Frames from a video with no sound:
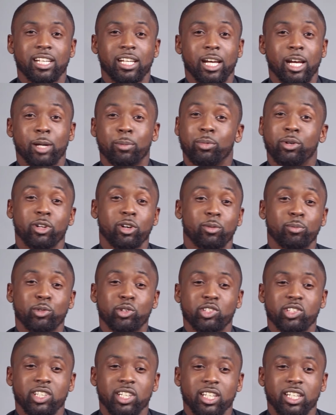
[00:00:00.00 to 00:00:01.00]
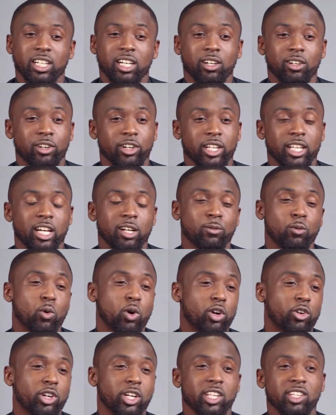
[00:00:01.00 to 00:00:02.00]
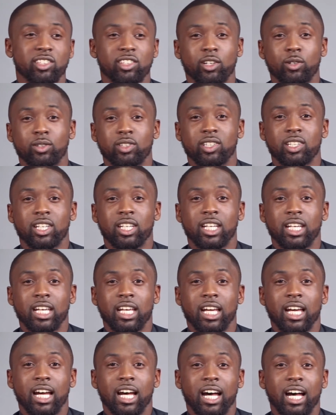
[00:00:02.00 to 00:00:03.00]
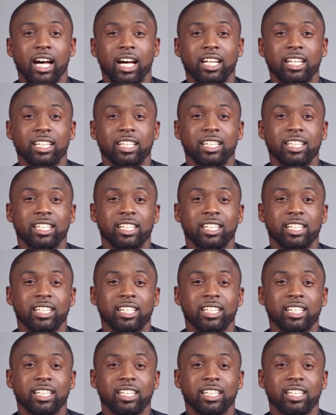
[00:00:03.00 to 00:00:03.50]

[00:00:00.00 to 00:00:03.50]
I put out music, I already have one release out, and